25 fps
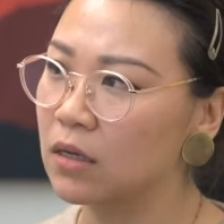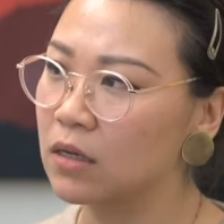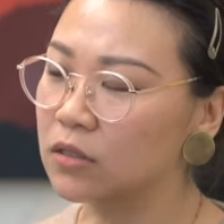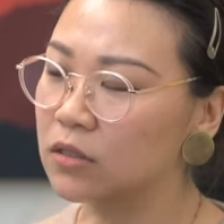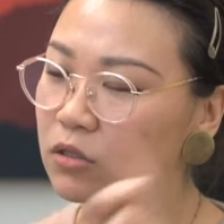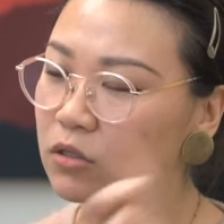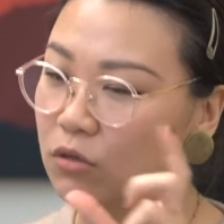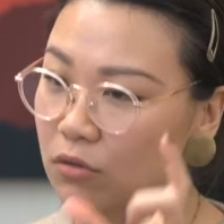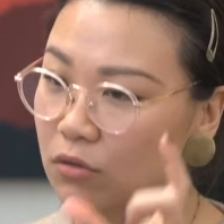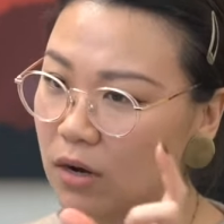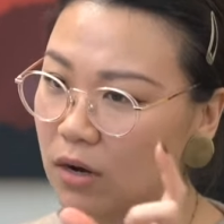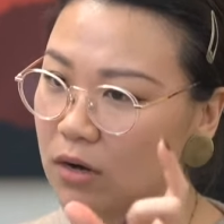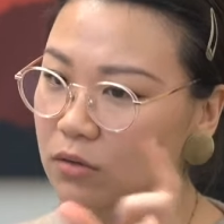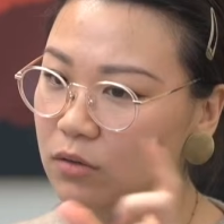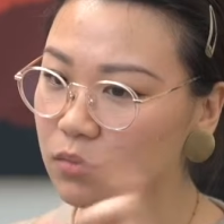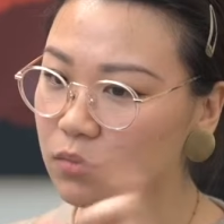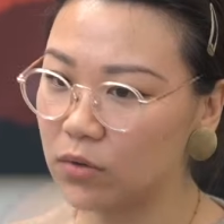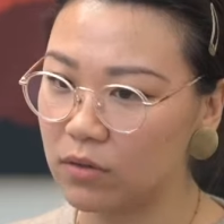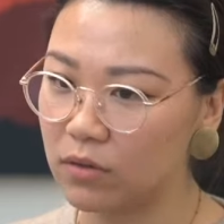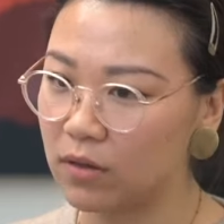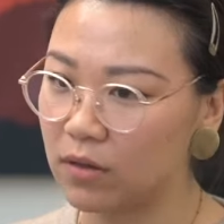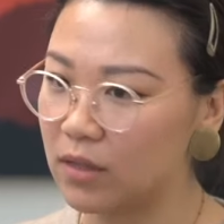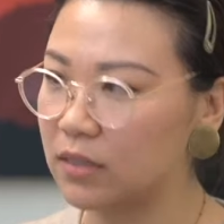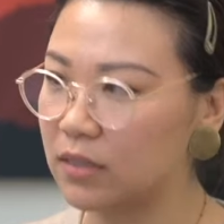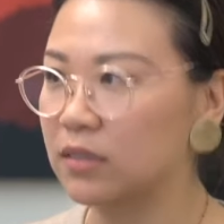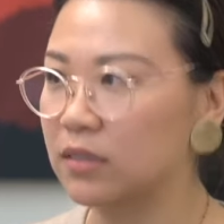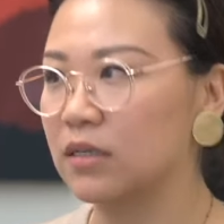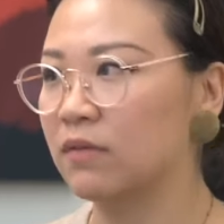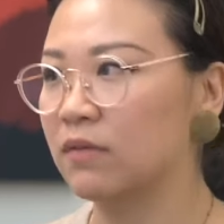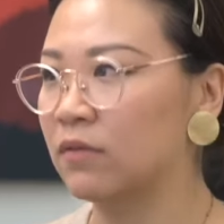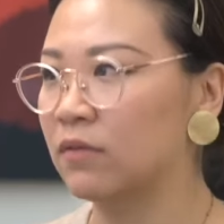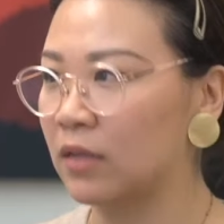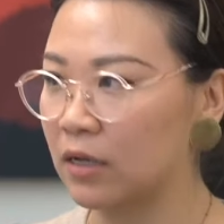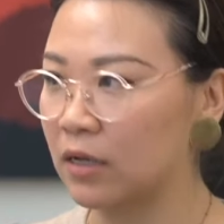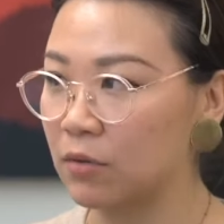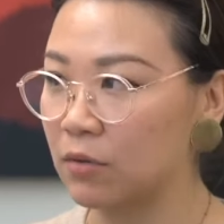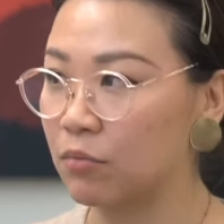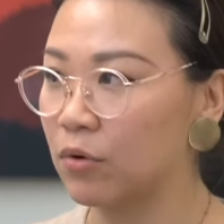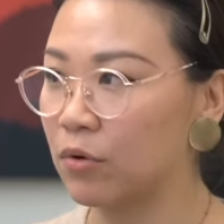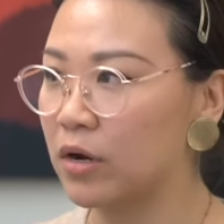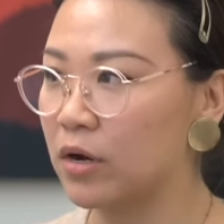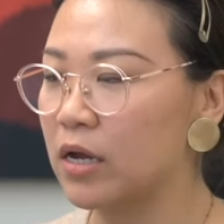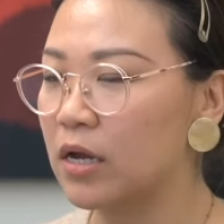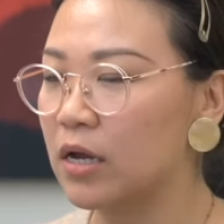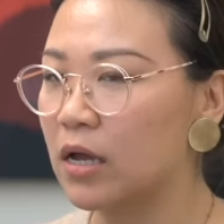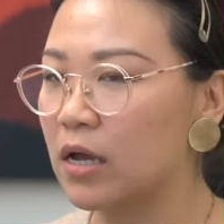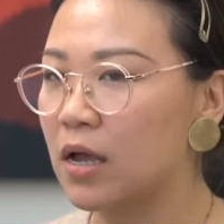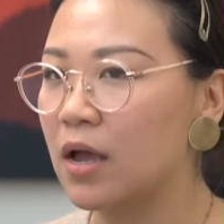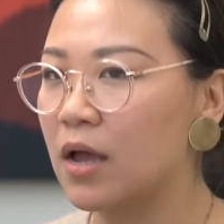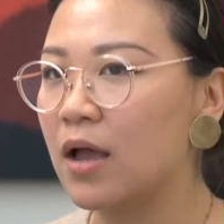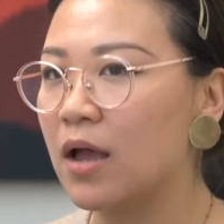2 hours, whether that's even like a break.